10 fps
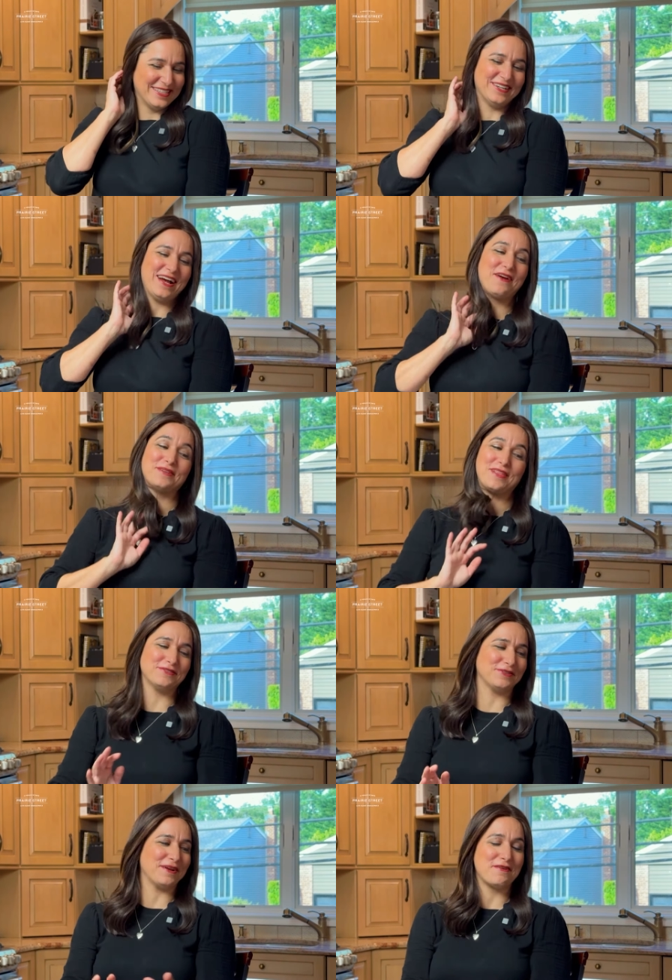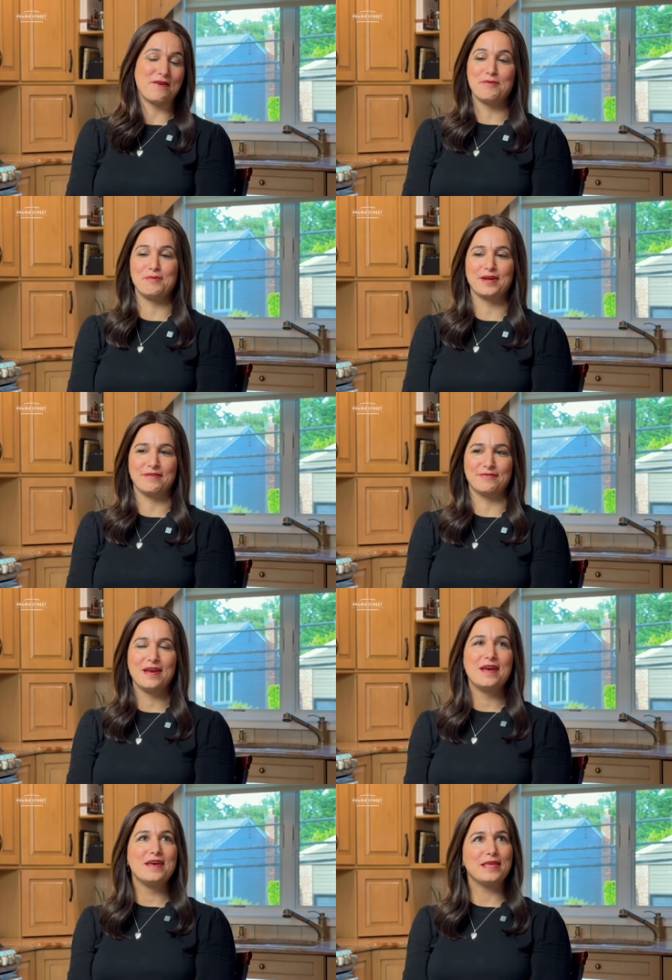no, I would love to write another book if
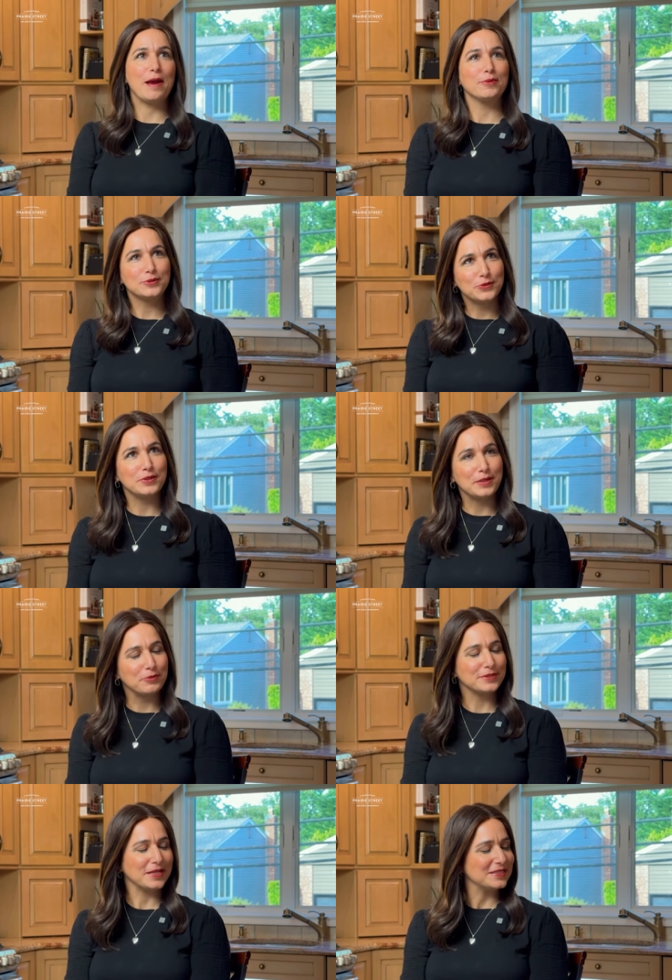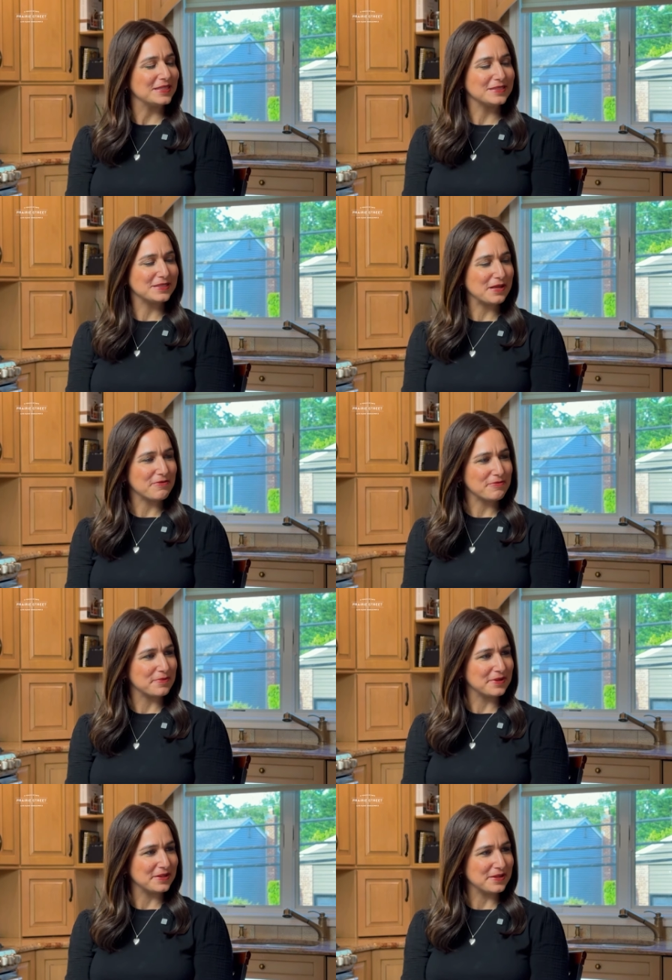the opportunity presented itself,
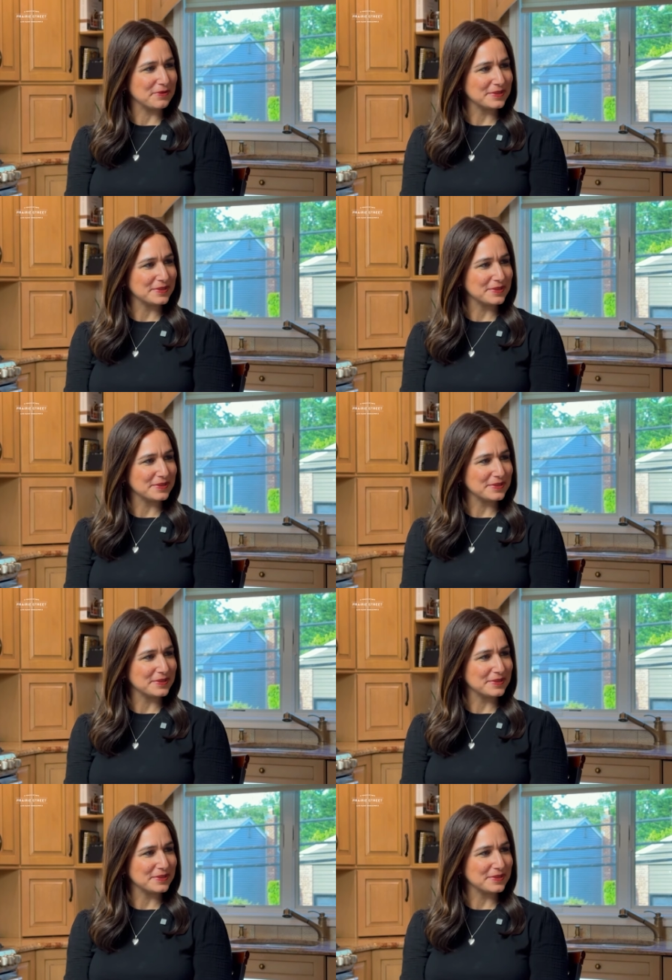but you know,